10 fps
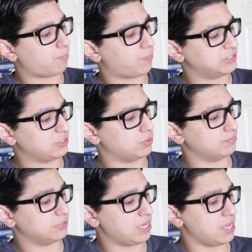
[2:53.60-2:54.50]

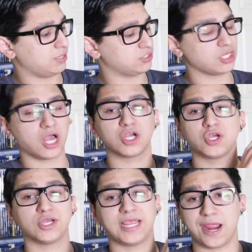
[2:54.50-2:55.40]
Basically, and there's a lot of
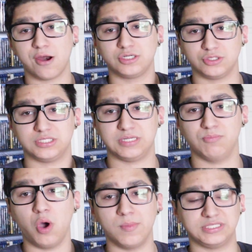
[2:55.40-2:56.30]
good characters
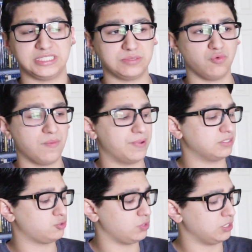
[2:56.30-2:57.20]
moments in this movie
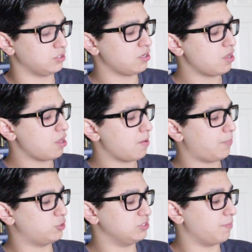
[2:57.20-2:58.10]
between
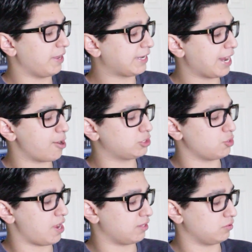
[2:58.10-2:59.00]
the main
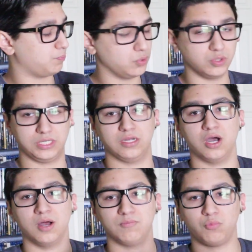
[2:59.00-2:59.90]
character and the bully.
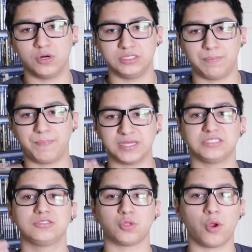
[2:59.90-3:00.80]
One of the
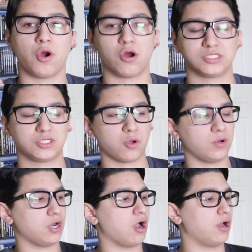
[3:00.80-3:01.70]
best story arcs
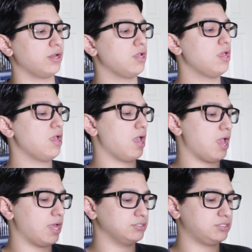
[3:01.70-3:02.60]
going on, and